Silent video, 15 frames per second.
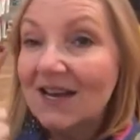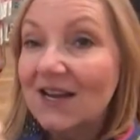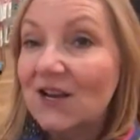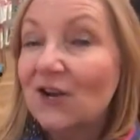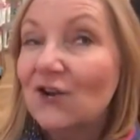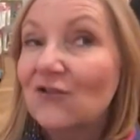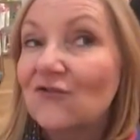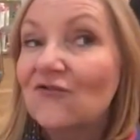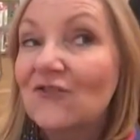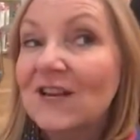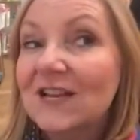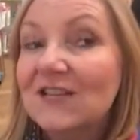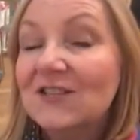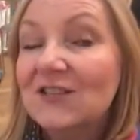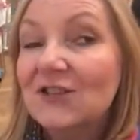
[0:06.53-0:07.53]

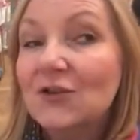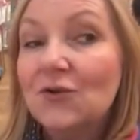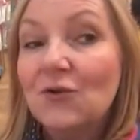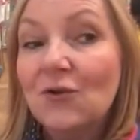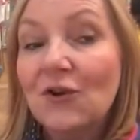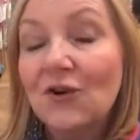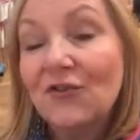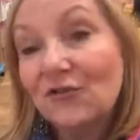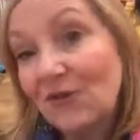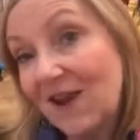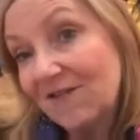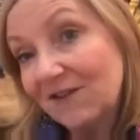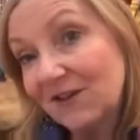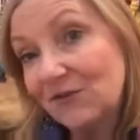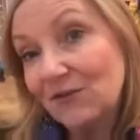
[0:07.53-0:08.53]
increase your
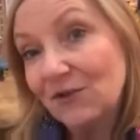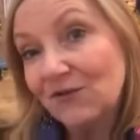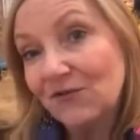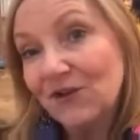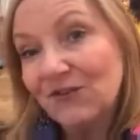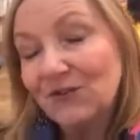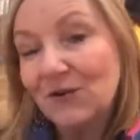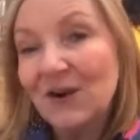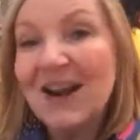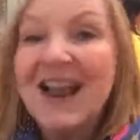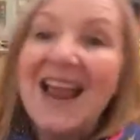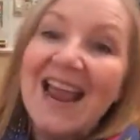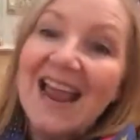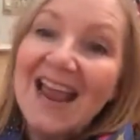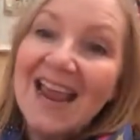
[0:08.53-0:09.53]
traffic through your front door,
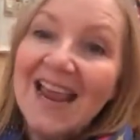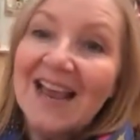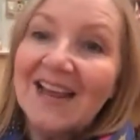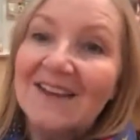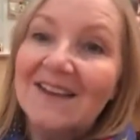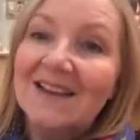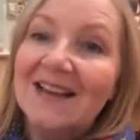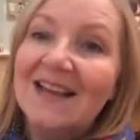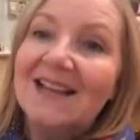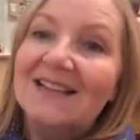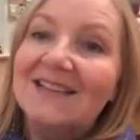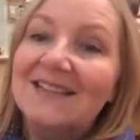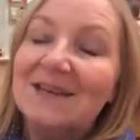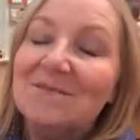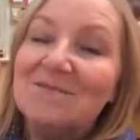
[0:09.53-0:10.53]
and
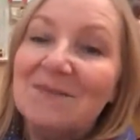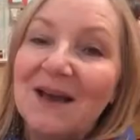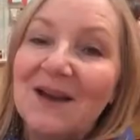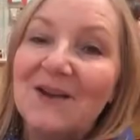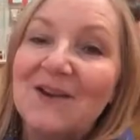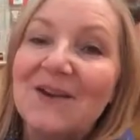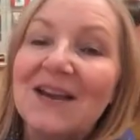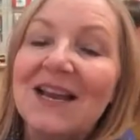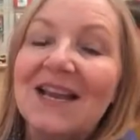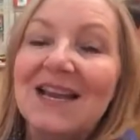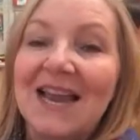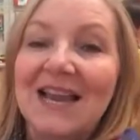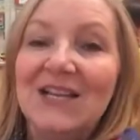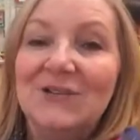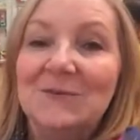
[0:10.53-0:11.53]
see better
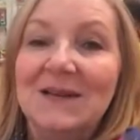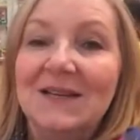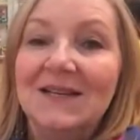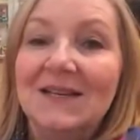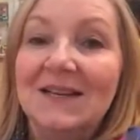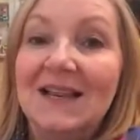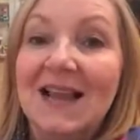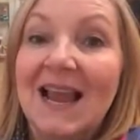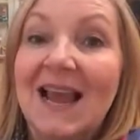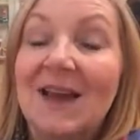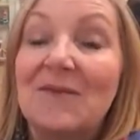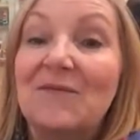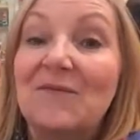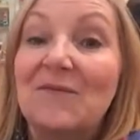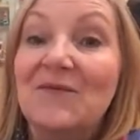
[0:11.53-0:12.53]
engagement
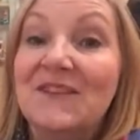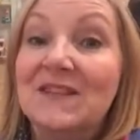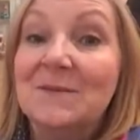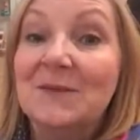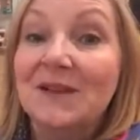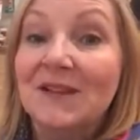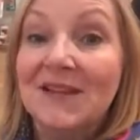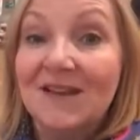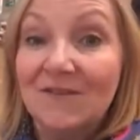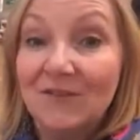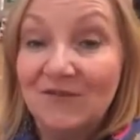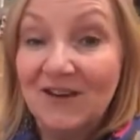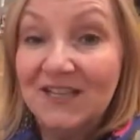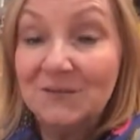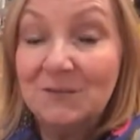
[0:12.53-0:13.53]
and visibility of your
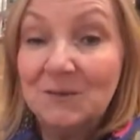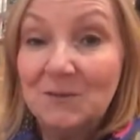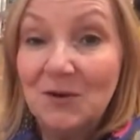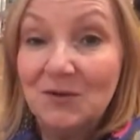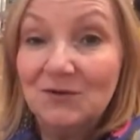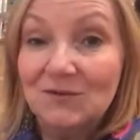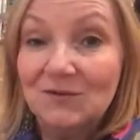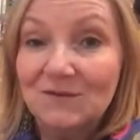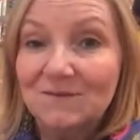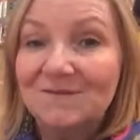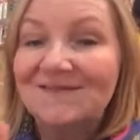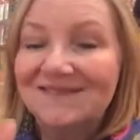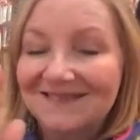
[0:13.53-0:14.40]
Facebook posts?